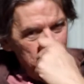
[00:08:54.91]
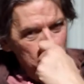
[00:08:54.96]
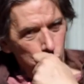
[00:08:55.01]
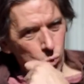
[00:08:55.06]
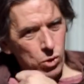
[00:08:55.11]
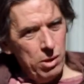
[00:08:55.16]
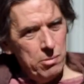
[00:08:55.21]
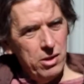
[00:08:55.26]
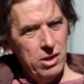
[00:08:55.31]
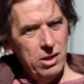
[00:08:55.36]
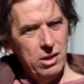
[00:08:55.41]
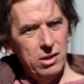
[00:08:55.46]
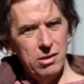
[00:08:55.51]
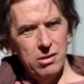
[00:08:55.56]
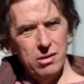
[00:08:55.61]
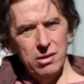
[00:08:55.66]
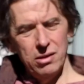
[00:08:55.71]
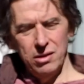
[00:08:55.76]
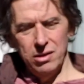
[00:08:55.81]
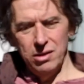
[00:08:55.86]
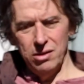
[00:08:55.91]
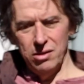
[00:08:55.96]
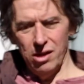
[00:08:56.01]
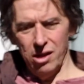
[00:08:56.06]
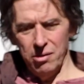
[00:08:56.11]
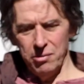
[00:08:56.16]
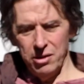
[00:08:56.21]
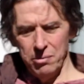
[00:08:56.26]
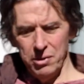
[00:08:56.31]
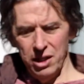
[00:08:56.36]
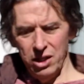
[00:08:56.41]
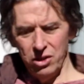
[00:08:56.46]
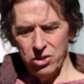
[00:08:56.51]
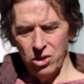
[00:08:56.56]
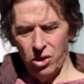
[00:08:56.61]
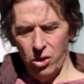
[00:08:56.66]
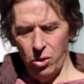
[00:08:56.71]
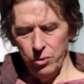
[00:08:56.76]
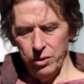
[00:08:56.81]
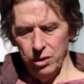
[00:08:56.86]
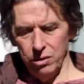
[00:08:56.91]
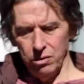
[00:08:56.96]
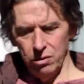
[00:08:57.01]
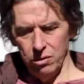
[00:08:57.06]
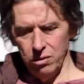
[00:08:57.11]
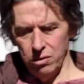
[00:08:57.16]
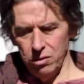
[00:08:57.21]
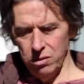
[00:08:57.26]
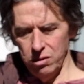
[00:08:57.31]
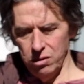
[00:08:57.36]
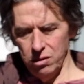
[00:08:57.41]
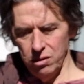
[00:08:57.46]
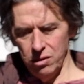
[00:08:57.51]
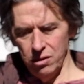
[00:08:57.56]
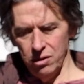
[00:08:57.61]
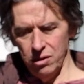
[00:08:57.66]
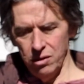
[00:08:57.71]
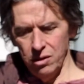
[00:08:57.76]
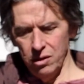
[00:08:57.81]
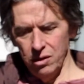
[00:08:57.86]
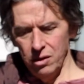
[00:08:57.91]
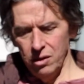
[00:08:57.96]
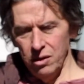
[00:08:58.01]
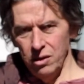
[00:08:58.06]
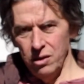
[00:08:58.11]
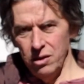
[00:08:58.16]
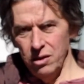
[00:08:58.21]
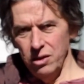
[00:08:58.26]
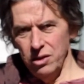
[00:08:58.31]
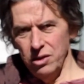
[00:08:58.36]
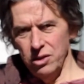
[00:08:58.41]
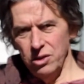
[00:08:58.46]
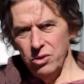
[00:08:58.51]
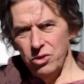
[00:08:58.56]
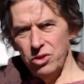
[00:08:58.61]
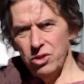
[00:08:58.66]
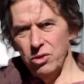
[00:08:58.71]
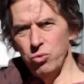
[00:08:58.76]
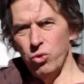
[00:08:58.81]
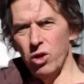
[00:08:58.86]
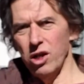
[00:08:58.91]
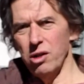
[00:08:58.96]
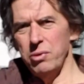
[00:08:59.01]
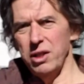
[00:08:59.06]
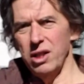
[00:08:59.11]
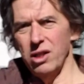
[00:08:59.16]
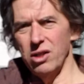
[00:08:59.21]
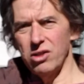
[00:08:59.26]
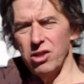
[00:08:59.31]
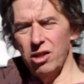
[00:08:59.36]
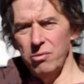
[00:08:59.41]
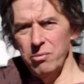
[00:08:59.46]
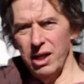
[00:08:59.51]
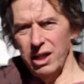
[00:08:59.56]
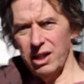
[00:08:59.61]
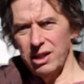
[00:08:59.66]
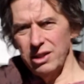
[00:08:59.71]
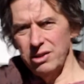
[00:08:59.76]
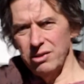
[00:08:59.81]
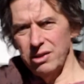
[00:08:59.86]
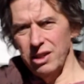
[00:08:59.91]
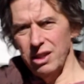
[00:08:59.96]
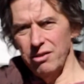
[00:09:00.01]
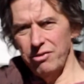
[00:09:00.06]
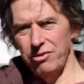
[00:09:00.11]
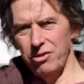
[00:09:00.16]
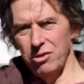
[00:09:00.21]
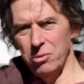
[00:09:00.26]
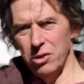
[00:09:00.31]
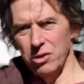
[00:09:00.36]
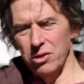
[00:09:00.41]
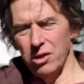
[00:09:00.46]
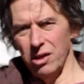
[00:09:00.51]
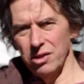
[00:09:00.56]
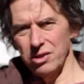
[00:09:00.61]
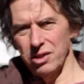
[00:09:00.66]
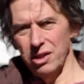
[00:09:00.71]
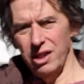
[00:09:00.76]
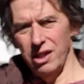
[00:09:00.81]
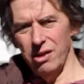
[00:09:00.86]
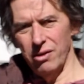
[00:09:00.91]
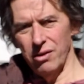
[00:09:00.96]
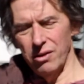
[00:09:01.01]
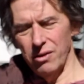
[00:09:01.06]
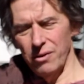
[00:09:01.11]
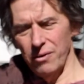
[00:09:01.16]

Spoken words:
women in the army are being told that, you should want to be in combat because you get a few more dollars an hour.